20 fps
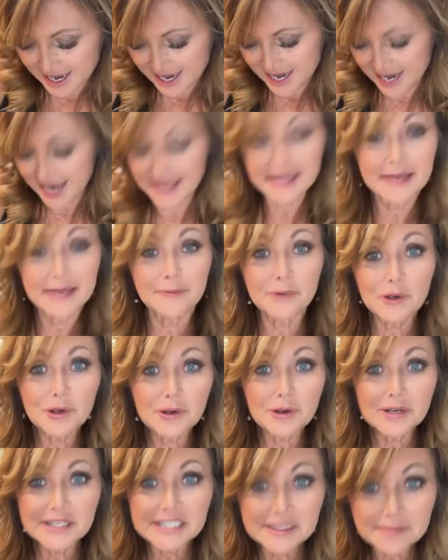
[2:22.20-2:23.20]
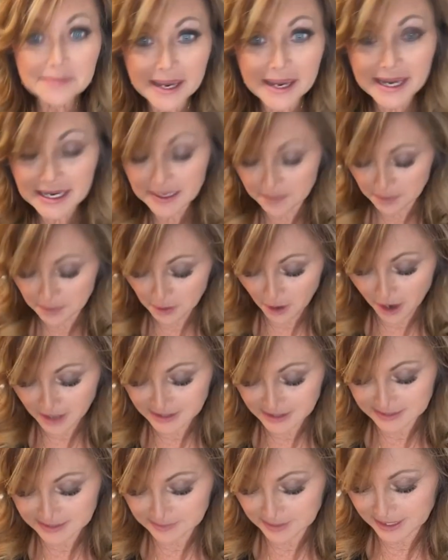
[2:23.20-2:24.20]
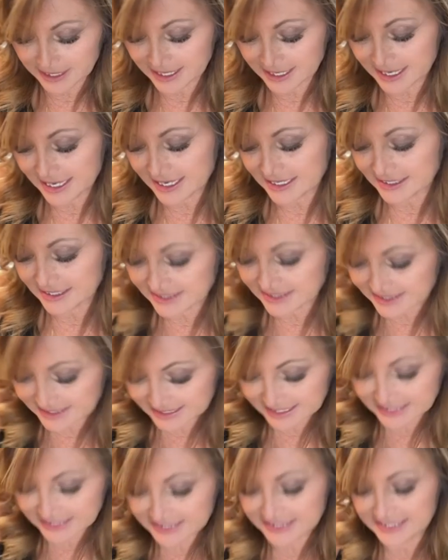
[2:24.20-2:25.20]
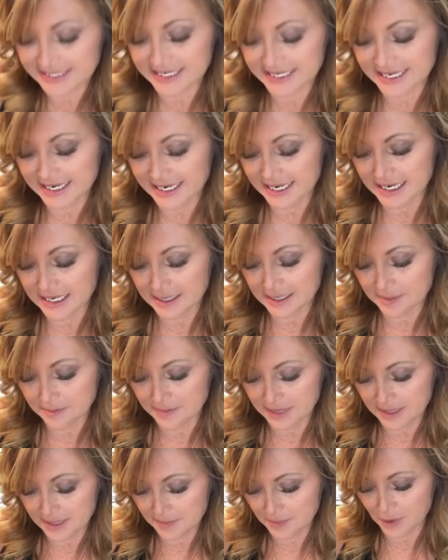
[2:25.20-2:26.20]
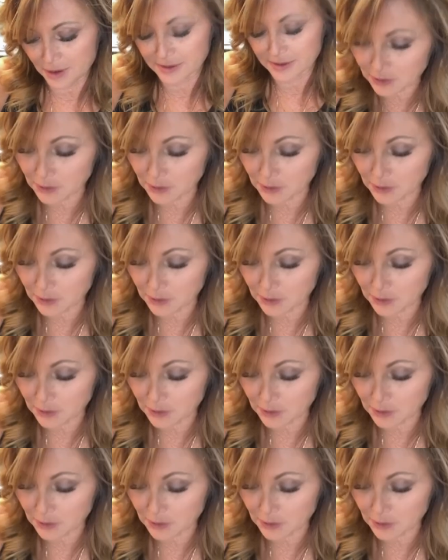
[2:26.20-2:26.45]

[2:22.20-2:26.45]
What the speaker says: and then we're going to make approximately 16 meatballs.